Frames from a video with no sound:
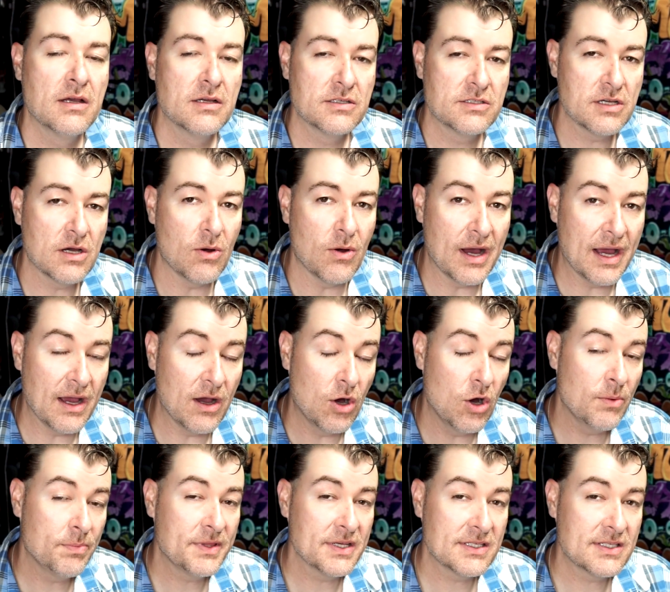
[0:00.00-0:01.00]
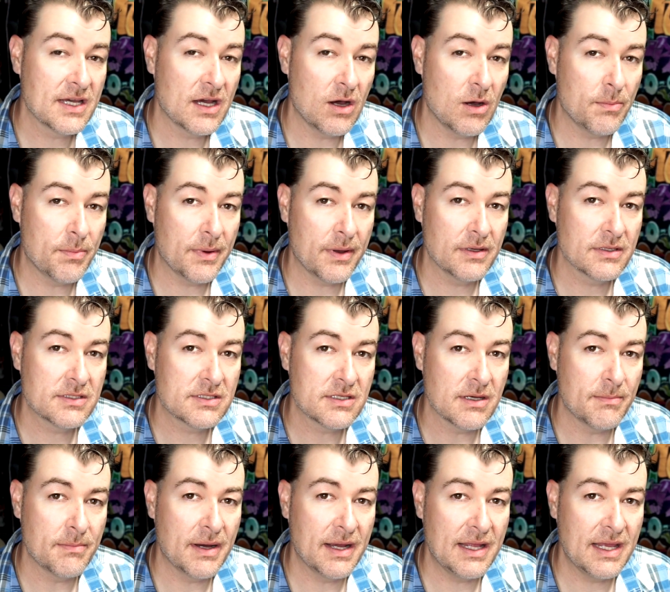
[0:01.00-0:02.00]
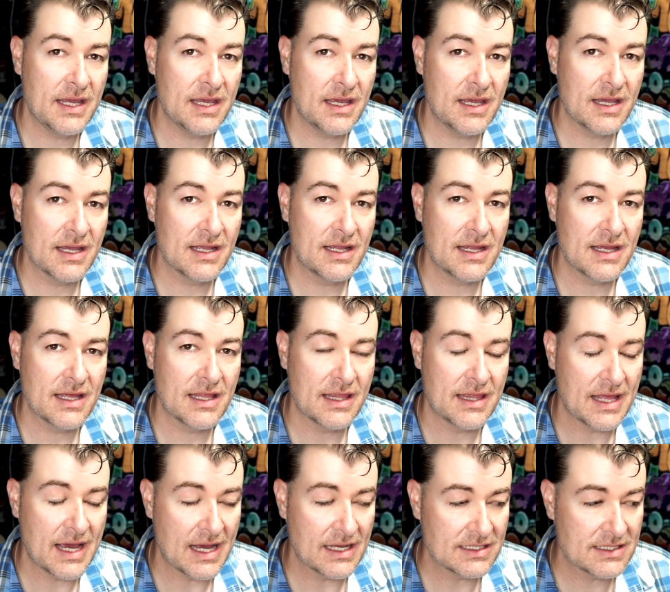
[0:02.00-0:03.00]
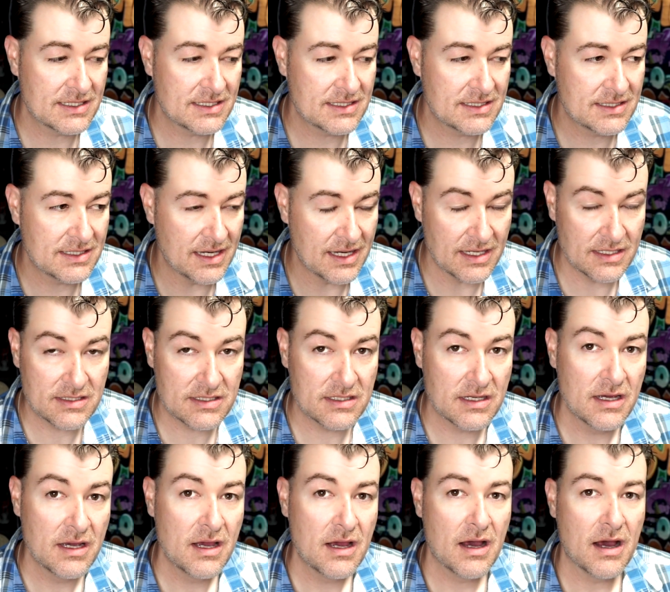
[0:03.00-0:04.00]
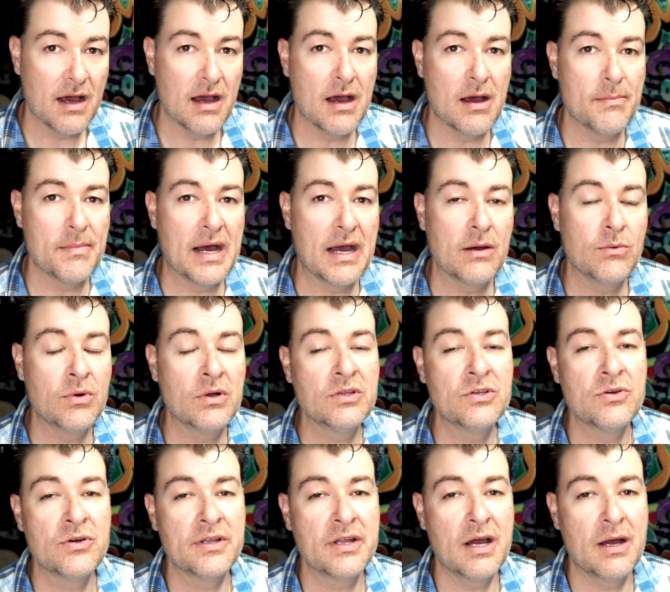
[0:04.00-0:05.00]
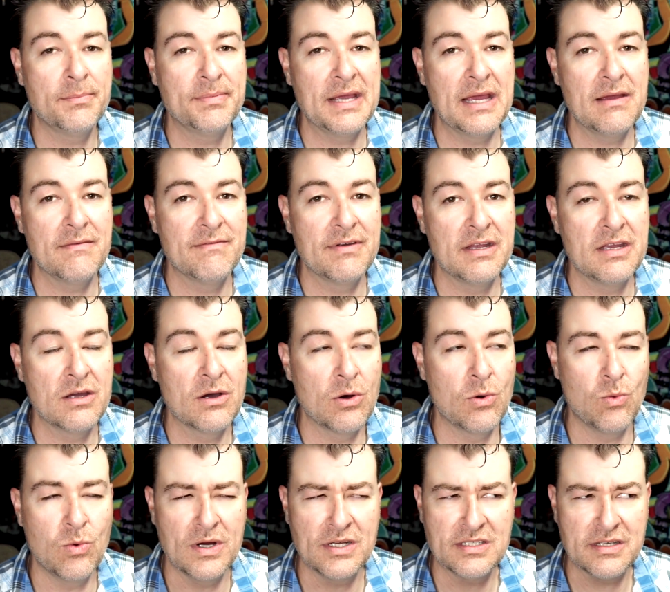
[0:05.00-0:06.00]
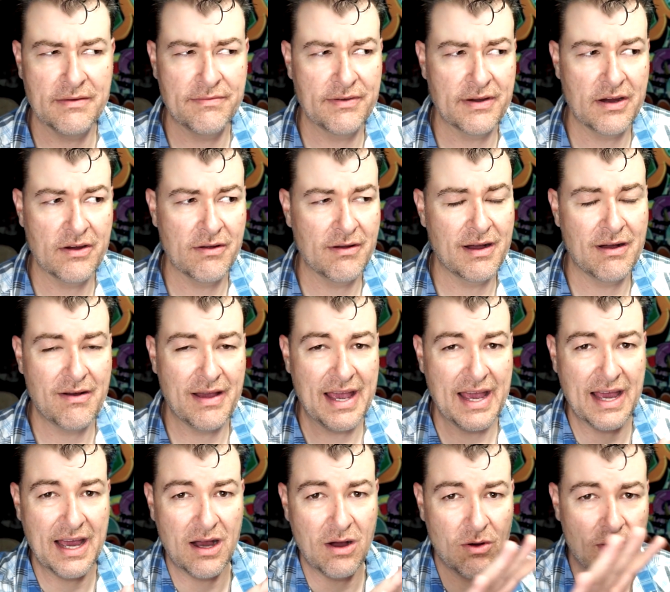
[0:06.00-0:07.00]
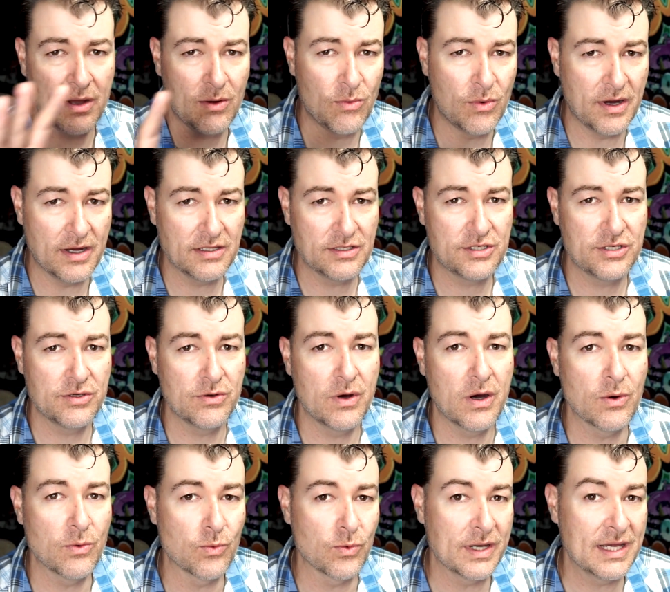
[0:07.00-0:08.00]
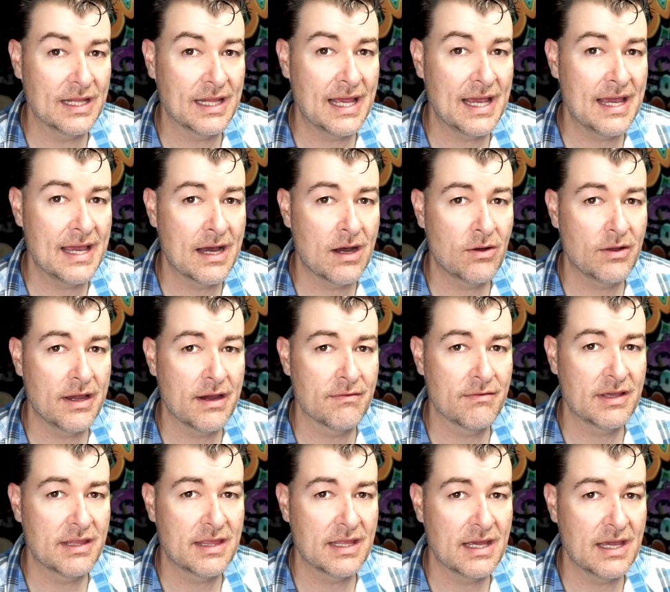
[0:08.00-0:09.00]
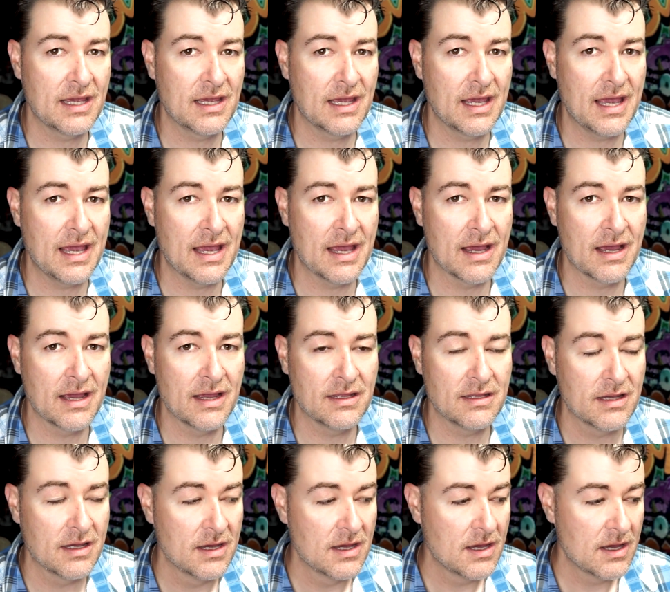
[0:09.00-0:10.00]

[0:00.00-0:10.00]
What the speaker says: So I hope this helped somebody in that sense. I will do an update video once I figure out how I want to relay out everything and